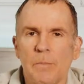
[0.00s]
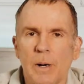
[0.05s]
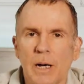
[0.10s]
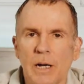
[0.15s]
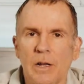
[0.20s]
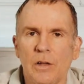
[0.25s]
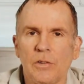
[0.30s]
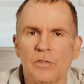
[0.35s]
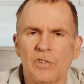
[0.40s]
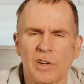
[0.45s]

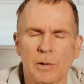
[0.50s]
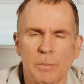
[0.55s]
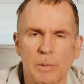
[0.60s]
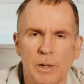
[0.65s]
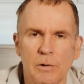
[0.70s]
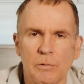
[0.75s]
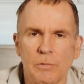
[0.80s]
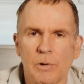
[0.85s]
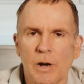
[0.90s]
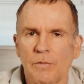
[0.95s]
miles. Took
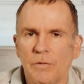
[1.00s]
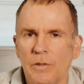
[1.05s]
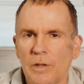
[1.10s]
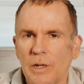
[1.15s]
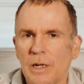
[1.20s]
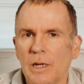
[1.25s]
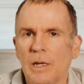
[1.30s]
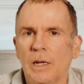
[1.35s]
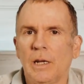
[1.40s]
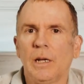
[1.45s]
me
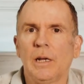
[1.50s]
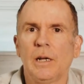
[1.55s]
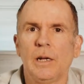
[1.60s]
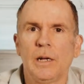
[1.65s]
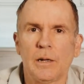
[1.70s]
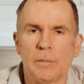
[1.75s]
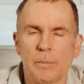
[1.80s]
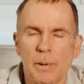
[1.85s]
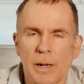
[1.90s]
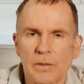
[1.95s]
roughly
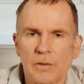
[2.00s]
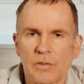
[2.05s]
about